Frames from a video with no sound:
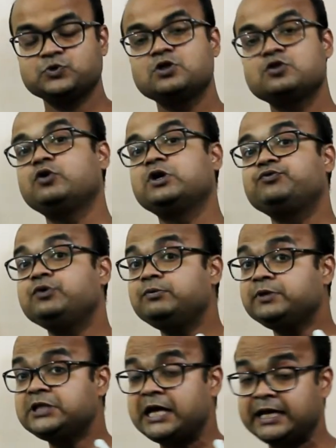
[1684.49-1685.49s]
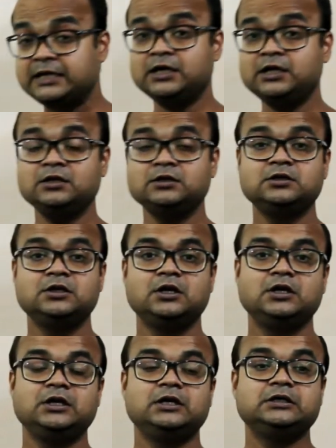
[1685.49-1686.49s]
So what will be the angle?
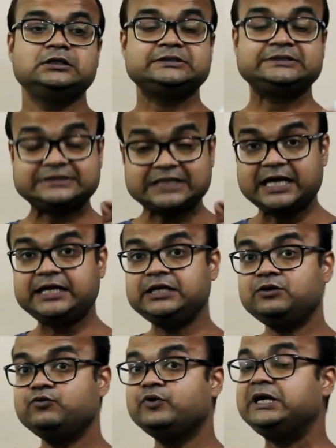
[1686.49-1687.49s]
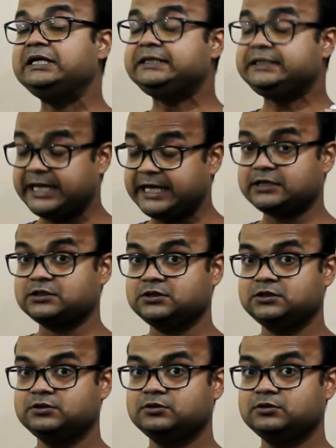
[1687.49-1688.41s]
Sine will take